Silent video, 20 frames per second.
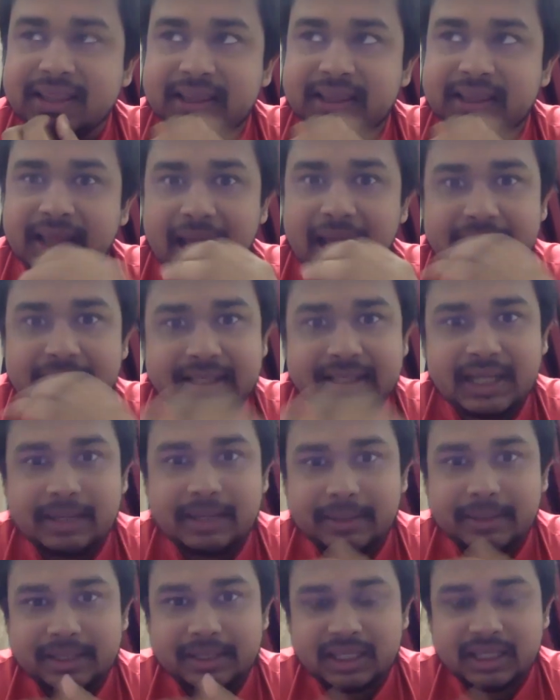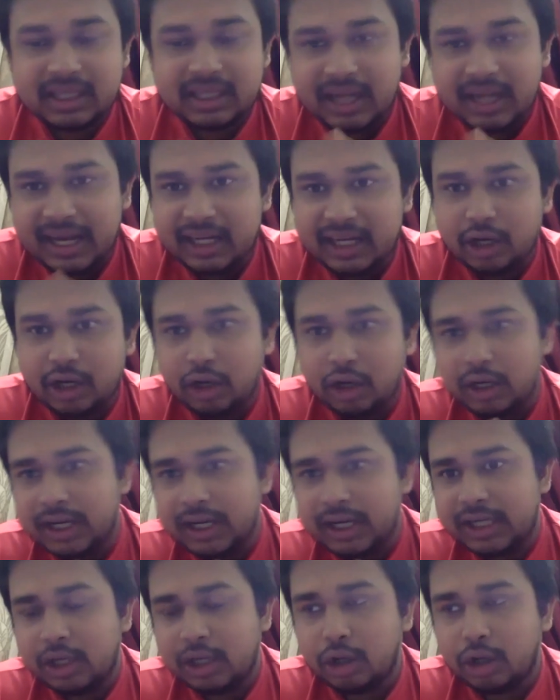that time, I think 9-all,
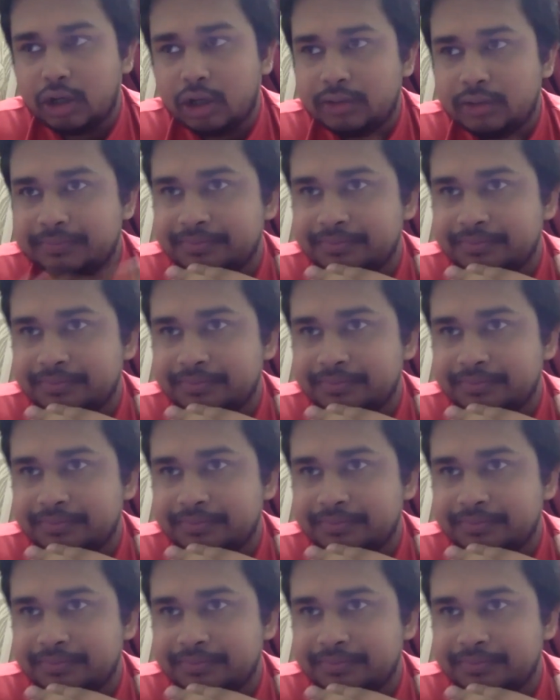8-all,